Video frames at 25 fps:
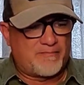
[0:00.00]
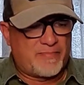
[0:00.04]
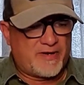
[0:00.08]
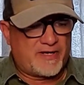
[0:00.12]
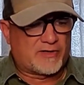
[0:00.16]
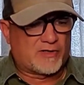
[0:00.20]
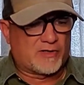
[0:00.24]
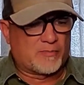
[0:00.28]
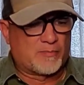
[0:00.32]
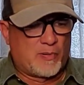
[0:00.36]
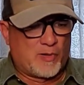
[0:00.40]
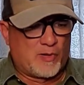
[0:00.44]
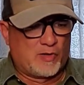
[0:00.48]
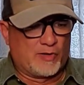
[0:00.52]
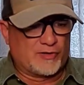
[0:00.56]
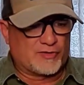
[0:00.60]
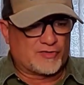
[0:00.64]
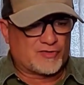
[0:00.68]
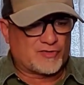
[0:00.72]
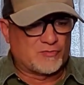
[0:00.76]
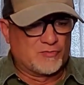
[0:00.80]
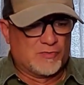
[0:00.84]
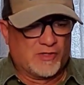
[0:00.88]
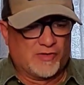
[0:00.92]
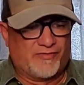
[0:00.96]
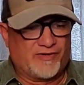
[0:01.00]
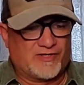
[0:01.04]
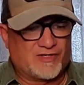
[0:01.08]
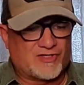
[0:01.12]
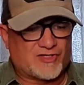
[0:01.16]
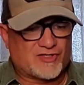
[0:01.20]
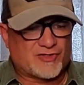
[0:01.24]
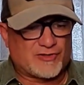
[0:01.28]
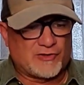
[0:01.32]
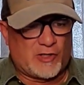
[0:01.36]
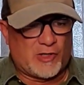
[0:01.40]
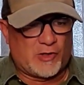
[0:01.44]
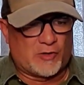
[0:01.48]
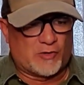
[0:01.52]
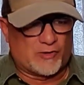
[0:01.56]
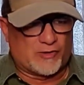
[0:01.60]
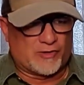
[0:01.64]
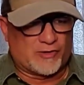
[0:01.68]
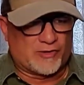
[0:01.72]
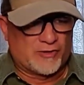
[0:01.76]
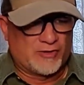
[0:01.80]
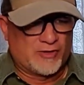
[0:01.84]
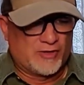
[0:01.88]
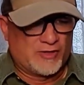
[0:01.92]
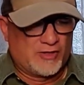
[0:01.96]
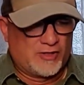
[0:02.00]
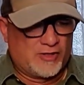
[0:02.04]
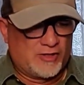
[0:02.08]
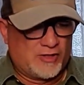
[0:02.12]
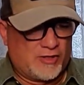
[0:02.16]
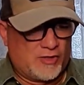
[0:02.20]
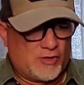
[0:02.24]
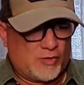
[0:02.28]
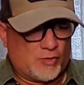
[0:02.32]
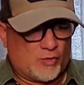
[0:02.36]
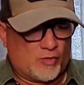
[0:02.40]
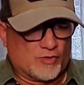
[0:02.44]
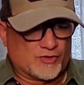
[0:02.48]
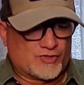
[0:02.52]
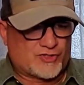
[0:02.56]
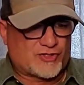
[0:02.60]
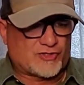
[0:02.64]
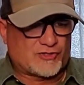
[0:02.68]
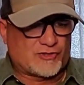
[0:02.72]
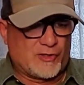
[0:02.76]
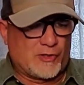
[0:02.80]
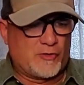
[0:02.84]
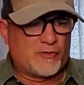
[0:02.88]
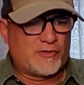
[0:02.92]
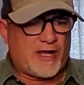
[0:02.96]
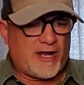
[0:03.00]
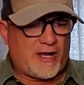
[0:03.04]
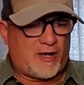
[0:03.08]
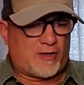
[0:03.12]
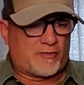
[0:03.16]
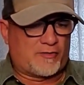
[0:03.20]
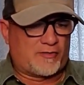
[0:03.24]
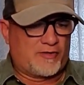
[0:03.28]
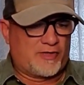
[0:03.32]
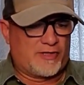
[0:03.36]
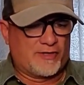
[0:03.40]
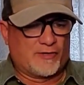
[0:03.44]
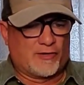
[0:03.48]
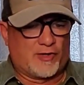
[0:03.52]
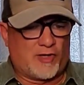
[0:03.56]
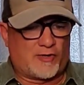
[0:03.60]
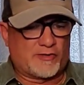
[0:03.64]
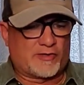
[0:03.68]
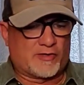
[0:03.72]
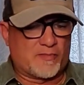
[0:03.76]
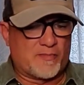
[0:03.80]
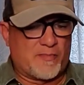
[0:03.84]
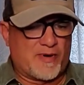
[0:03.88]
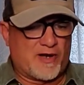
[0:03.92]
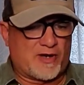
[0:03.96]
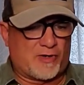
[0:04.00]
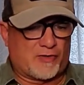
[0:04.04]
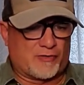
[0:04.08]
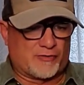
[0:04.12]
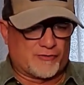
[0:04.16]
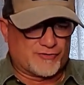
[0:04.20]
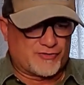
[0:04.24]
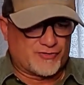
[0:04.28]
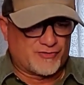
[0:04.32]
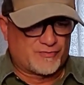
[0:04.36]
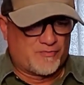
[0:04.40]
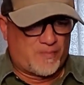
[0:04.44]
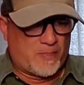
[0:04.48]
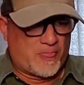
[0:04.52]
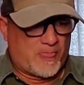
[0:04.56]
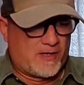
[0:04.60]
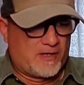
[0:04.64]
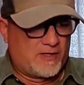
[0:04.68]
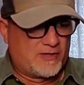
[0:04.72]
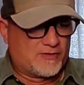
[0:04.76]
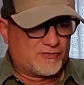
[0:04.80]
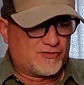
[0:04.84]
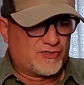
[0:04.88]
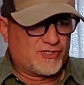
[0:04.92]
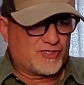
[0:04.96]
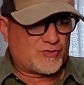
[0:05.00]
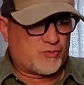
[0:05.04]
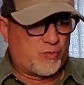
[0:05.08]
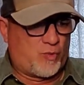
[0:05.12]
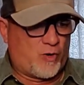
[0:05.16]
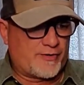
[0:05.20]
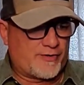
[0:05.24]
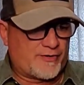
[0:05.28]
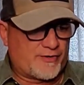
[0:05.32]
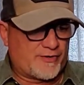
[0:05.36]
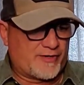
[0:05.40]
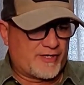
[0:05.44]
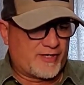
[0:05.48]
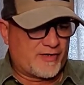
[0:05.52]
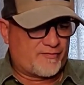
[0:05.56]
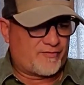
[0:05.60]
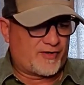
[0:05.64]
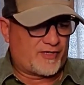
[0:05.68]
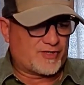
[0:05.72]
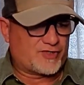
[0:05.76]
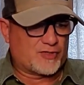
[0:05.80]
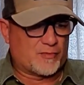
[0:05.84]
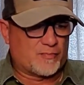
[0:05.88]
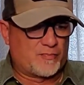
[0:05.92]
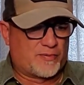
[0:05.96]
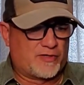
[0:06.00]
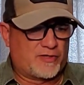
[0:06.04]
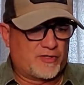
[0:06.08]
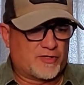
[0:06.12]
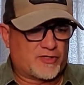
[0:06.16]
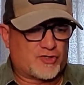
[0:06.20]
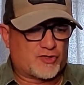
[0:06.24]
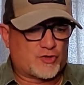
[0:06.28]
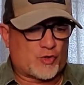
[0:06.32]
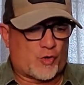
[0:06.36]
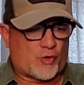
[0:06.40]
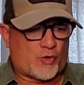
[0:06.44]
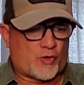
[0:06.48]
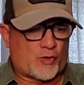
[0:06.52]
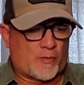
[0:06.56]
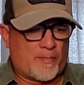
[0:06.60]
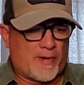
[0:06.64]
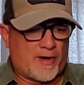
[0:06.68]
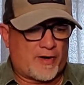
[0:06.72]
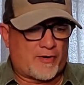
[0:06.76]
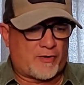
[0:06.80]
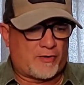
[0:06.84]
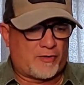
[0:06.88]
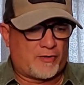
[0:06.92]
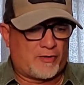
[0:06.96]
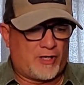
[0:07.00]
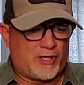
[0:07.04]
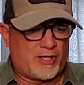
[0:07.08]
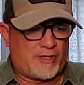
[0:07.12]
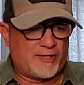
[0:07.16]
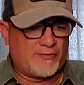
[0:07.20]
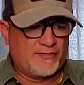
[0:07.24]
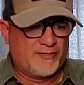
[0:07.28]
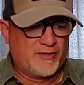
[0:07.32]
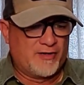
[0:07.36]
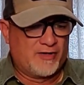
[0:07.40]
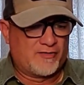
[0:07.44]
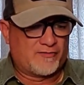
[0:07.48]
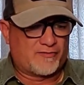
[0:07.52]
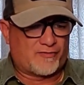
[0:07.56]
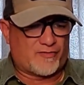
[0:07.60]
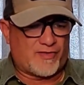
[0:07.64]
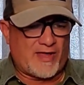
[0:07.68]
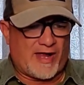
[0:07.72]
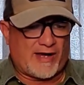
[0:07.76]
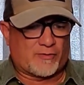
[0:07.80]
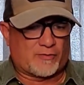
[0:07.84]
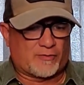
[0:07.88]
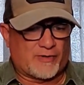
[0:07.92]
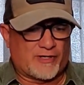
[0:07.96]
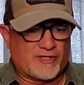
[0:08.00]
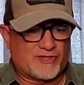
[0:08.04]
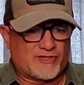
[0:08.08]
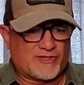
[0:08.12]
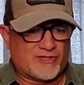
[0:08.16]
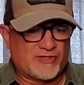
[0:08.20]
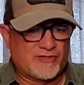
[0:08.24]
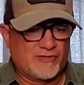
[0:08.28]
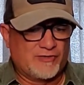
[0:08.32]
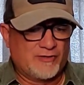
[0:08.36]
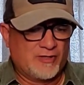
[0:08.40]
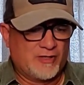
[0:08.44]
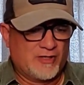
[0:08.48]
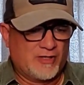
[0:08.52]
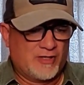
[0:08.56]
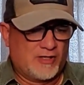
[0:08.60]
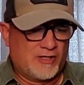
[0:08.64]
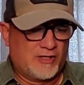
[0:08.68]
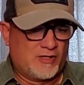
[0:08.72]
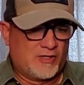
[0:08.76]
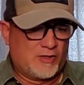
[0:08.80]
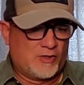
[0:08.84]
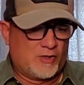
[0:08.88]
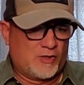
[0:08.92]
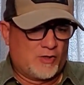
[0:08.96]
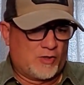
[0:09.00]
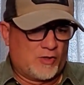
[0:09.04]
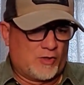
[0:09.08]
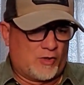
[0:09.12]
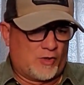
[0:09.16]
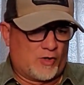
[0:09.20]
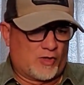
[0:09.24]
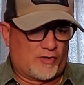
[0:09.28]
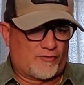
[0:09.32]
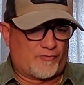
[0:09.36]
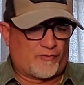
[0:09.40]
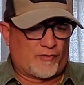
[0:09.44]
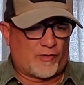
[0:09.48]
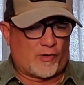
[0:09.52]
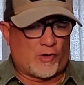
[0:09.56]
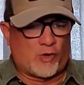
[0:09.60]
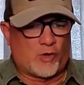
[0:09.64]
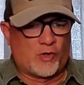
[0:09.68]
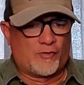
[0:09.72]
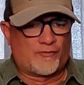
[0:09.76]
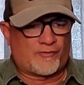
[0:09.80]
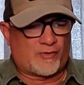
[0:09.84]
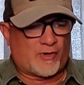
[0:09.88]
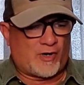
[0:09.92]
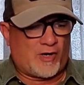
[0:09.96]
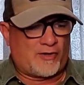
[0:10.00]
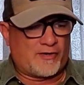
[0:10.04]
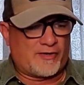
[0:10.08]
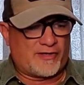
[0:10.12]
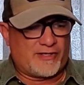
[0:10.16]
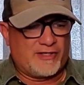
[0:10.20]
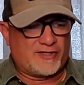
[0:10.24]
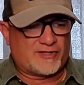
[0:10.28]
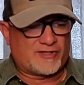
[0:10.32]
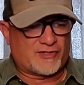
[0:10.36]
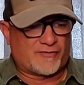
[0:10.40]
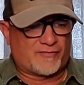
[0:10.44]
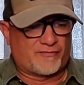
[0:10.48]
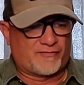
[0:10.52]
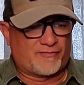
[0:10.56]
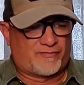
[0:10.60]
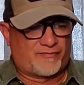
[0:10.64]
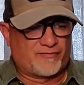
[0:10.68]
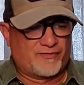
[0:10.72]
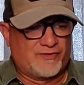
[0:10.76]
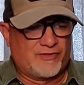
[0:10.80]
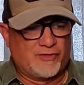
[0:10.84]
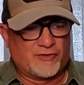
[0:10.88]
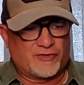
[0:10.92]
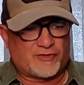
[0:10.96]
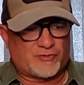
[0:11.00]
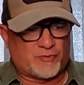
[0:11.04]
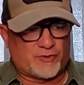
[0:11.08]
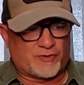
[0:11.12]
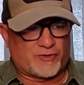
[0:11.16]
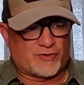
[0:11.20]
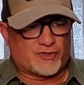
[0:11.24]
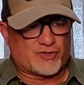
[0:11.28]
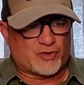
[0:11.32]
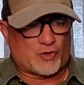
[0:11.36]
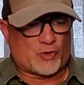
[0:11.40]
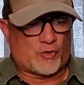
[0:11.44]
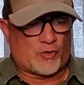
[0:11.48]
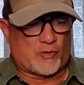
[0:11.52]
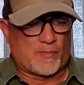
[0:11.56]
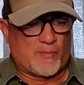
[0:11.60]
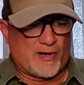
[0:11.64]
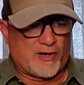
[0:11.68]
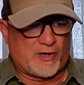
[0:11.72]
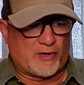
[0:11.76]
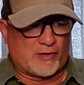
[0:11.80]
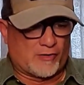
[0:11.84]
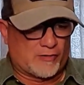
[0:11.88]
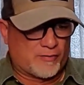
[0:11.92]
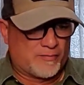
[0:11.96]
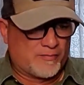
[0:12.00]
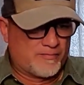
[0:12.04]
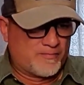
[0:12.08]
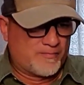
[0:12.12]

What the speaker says: bigger bullets moving slower will slow down in longer barrels. Just wondering if I should put a shorter barrel on for that reason or for overall ease of use with the shorter barrel.